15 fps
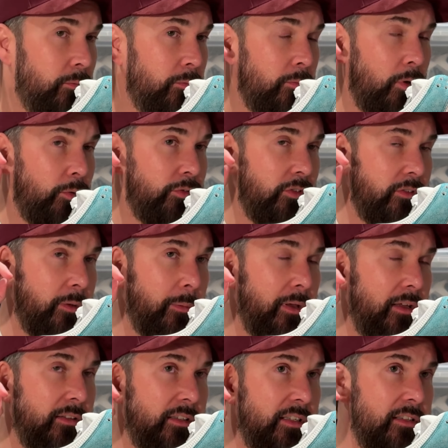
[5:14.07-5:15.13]
Most of them
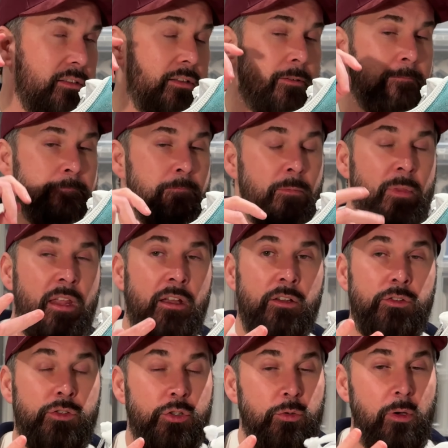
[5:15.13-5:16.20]
at least.
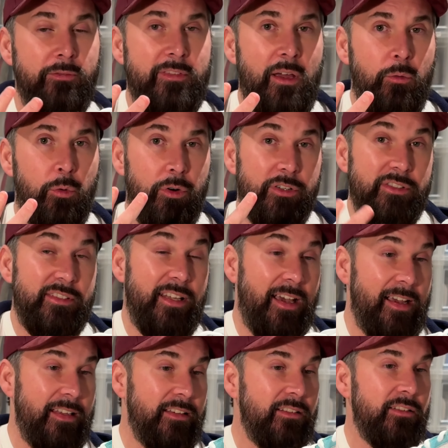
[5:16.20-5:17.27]
Two of them were
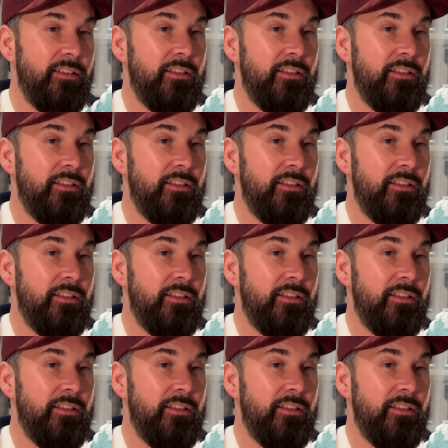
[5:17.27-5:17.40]
tight.